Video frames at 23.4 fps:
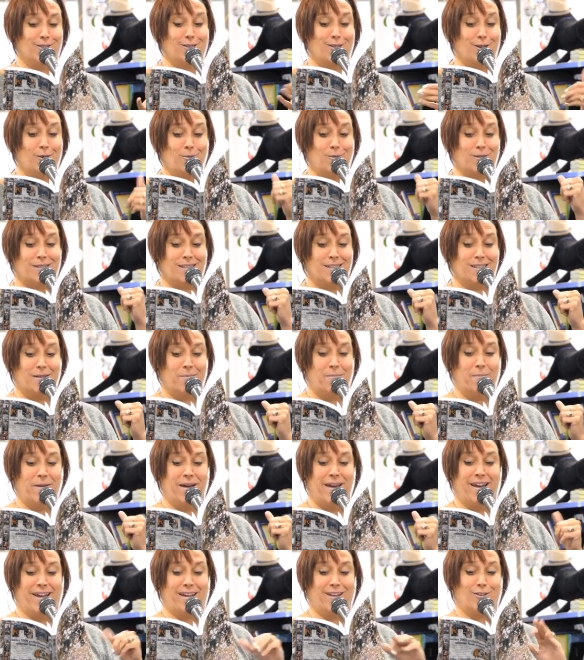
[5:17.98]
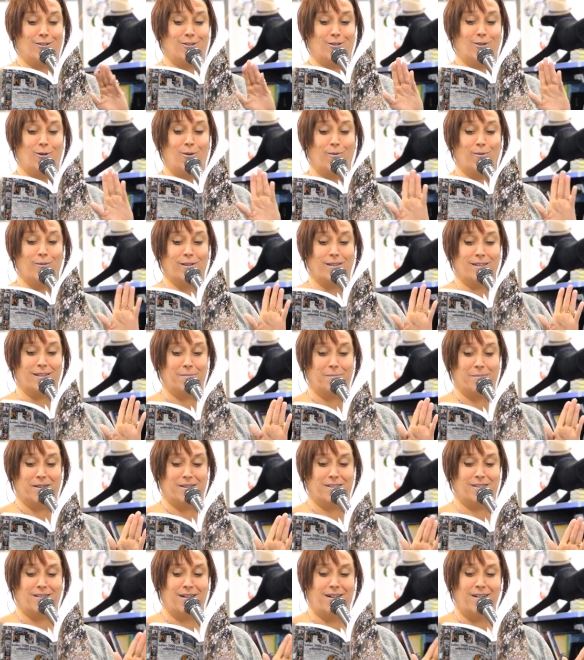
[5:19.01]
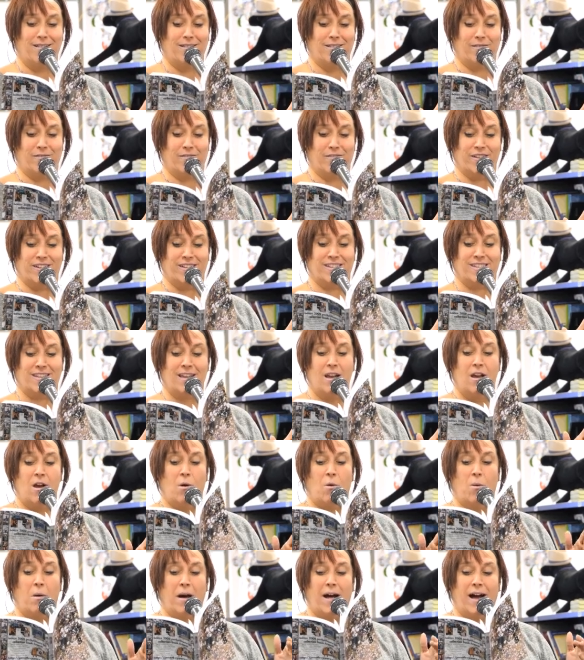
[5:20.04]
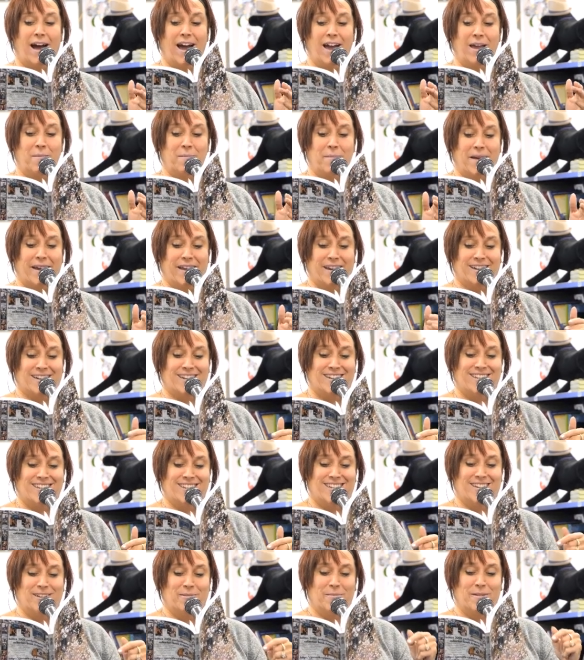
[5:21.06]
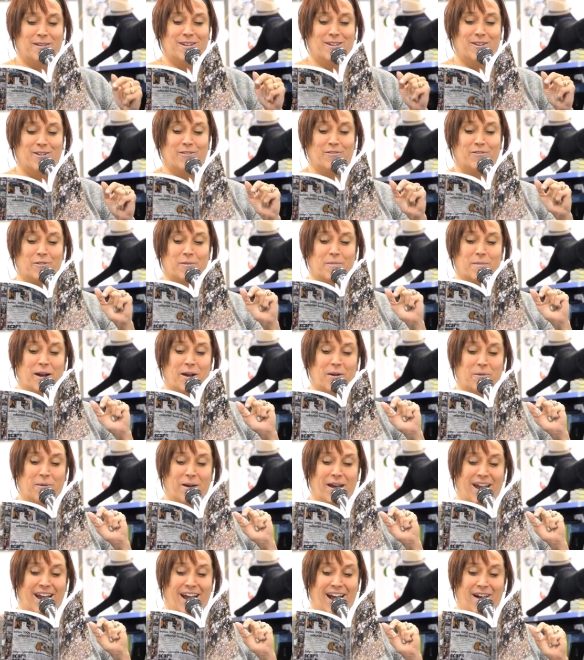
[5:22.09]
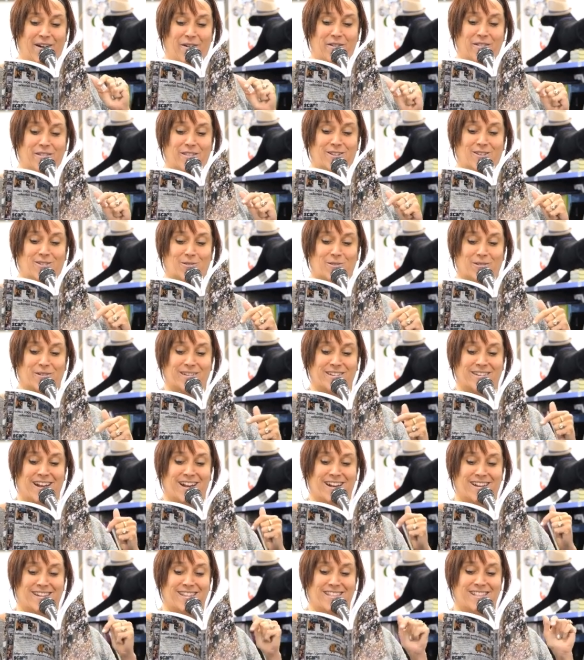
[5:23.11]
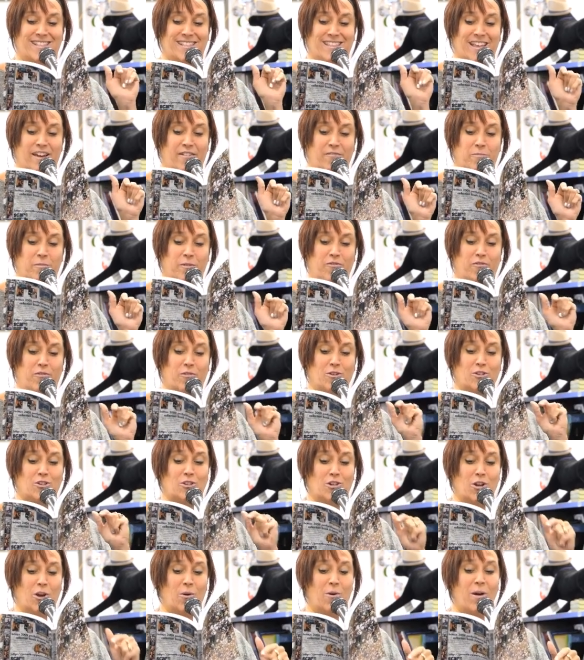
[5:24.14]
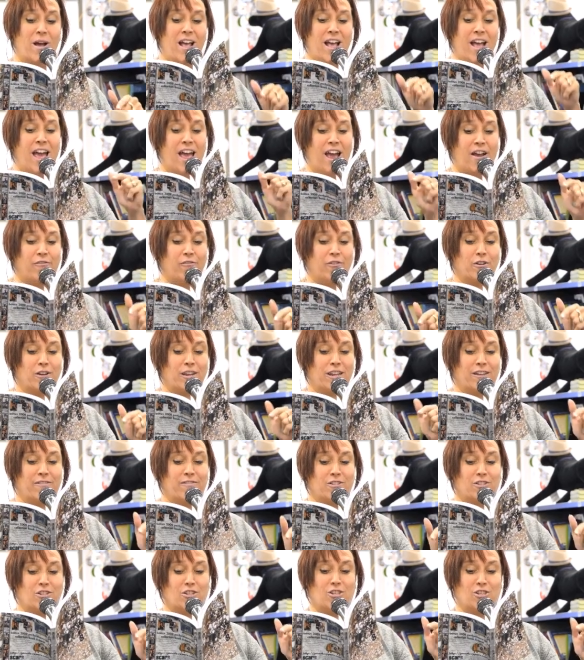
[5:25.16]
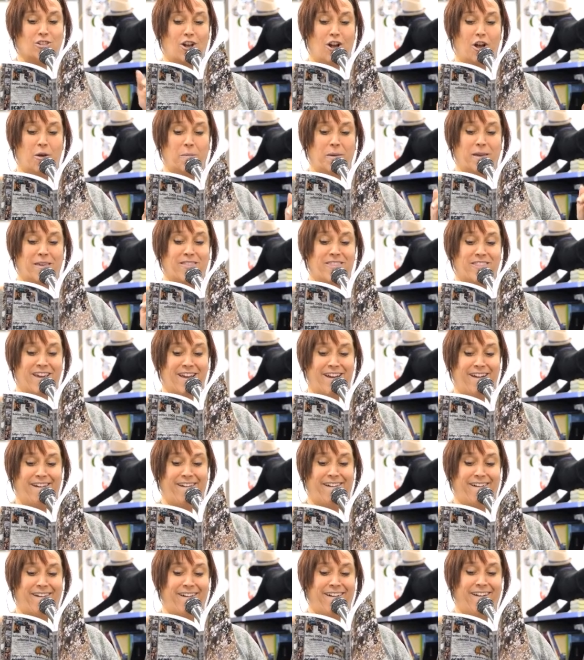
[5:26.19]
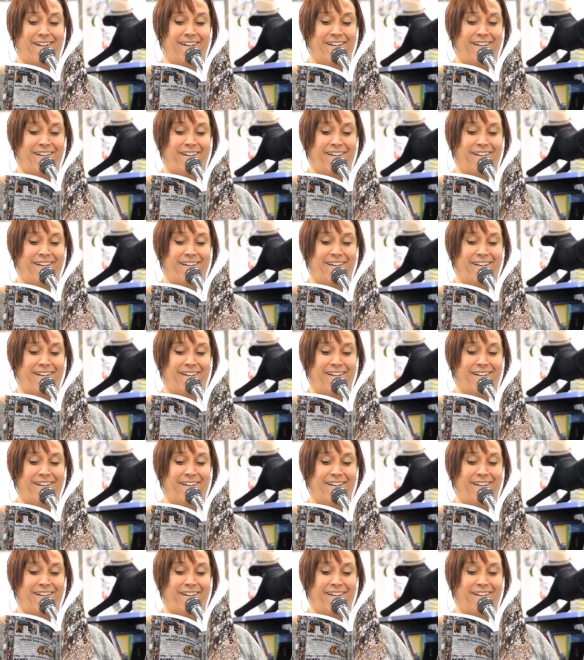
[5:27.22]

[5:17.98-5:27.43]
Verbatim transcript: Joe was in the back and totally missed all of this, while I managed to maneuver my way out of the doors onto the left before Joe ever even saw me there.